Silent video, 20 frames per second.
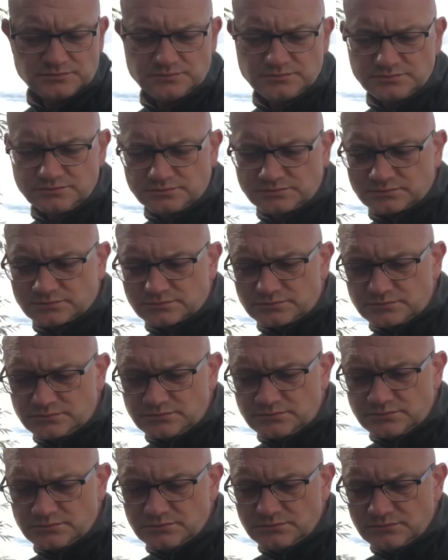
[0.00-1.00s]

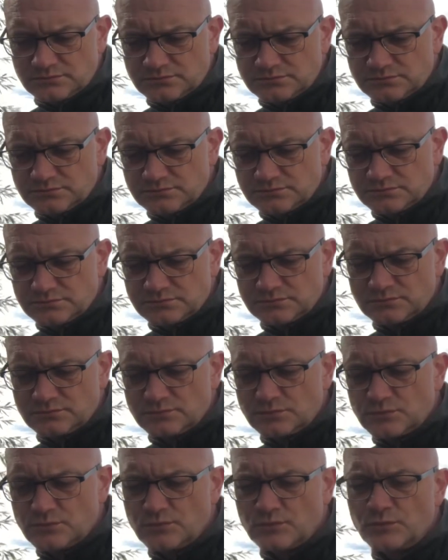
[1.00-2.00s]

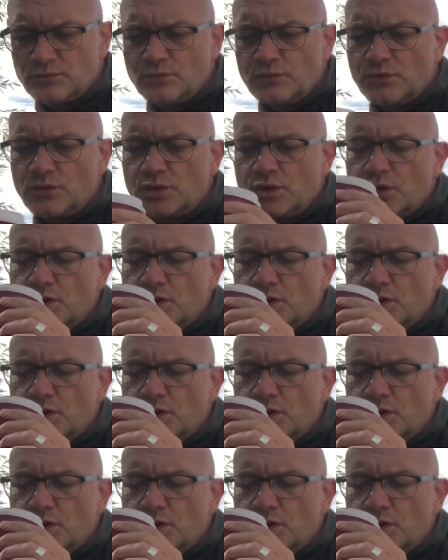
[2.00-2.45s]
This person isn't speaking.